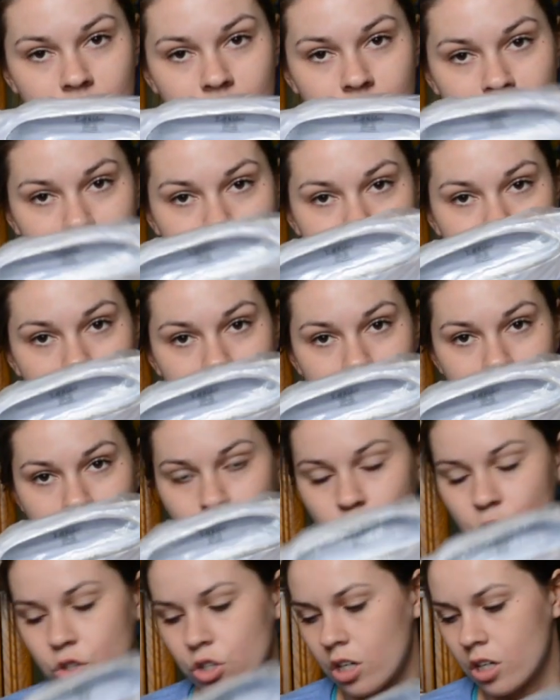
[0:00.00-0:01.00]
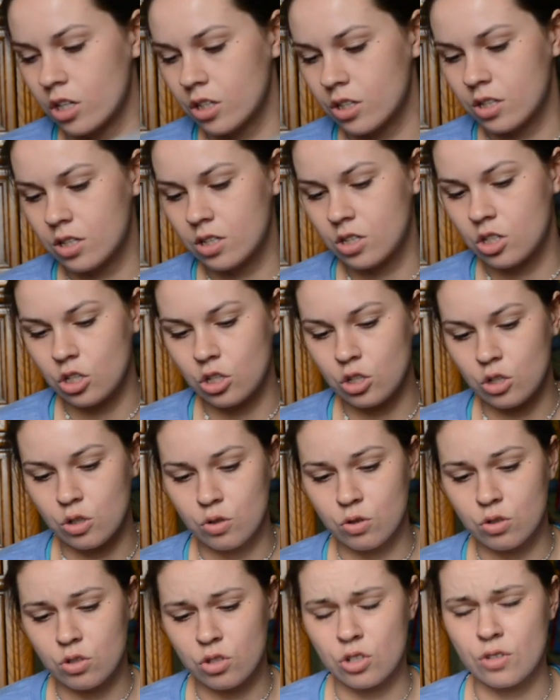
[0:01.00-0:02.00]
these nice little shirts to
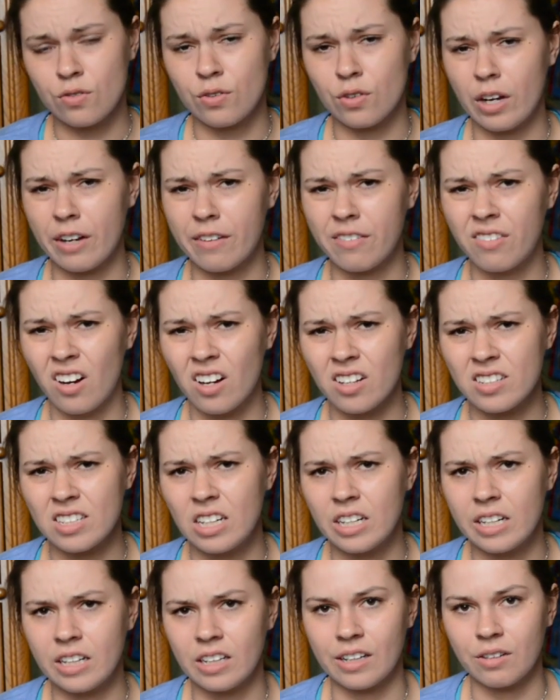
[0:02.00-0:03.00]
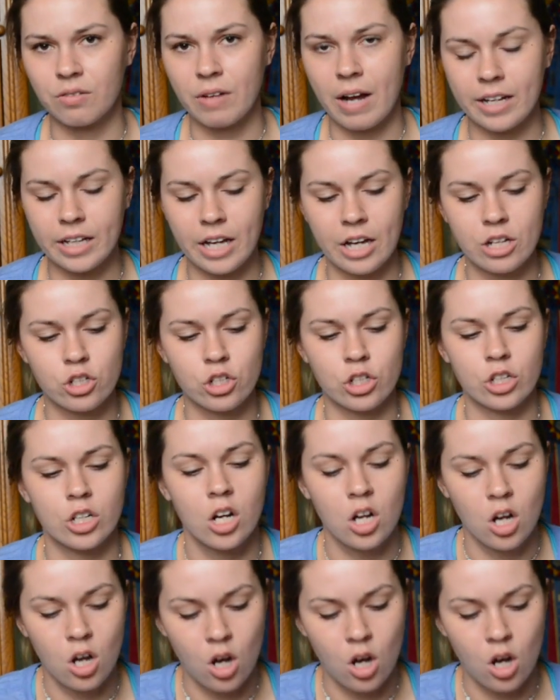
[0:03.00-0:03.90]
use just for like fox hunting, like rat catcher,